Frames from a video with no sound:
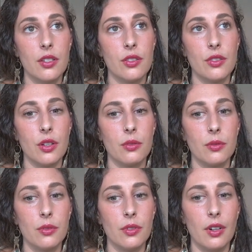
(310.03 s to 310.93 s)
So
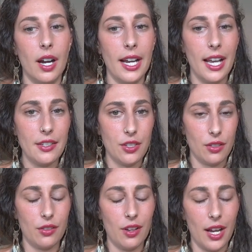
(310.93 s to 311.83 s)
I had
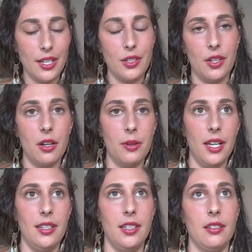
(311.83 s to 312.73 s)
to go
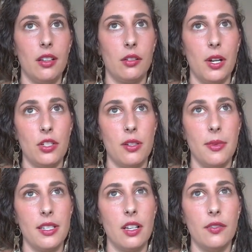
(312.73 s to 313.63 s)
in and question
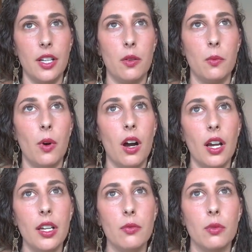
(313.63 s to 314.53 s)
myself, like,
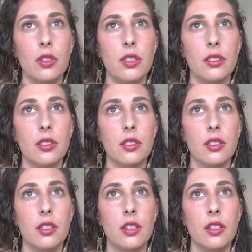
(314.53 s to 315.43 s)
why would
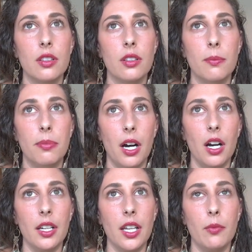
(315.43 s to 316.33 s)

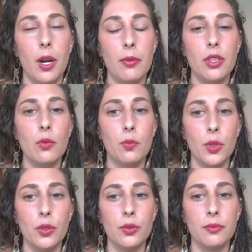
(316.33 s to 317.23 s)
the
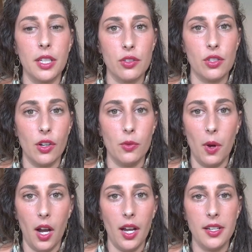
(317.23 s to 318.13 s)
womb that's so
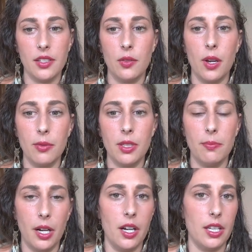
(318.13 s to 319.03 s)
wise, and why would the
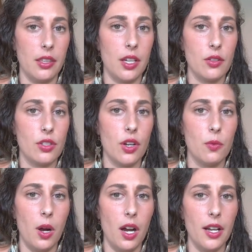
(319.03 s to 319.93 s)
body that's so
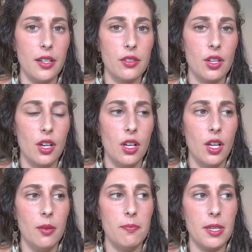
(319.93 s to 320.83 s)
wise
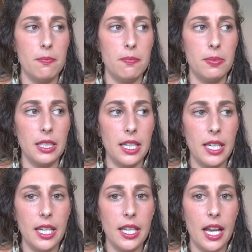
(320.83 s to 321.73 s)
be
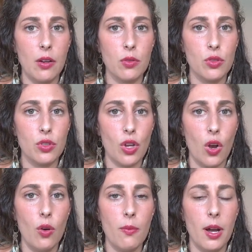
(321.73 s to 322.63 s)
bleeding out
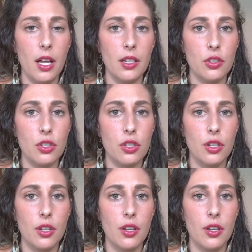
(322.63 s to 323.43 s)
so much